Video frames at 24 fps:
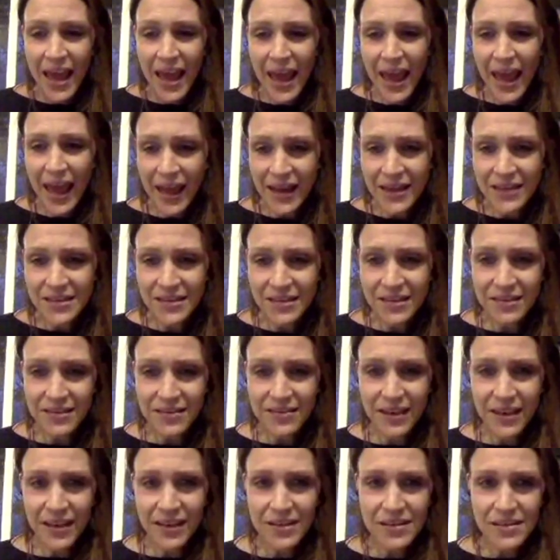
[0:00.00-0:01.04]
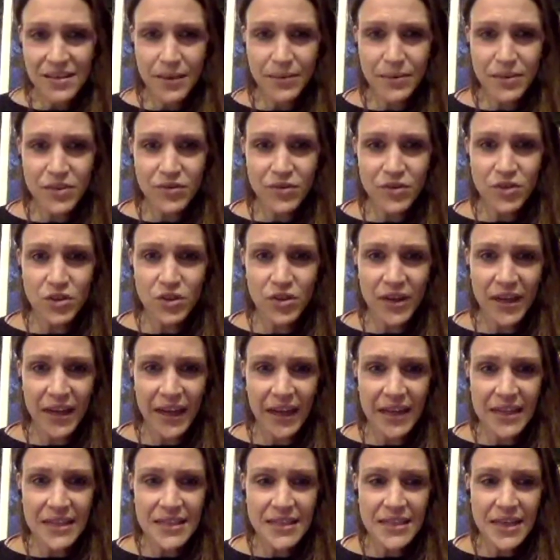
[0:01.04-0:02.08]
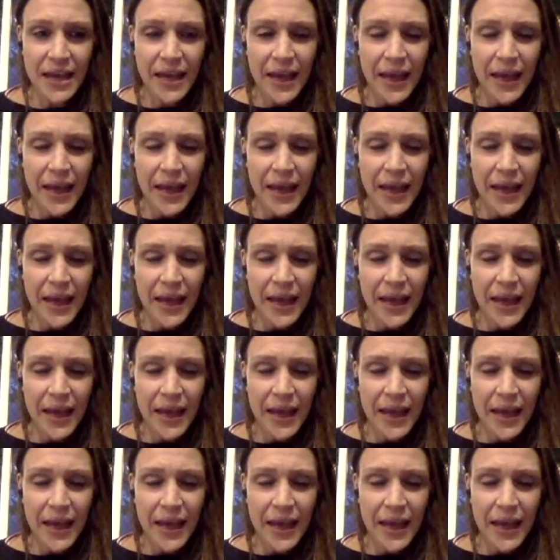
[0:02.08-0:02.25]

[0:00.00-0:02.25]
Excellent. Thank you so much for joining us.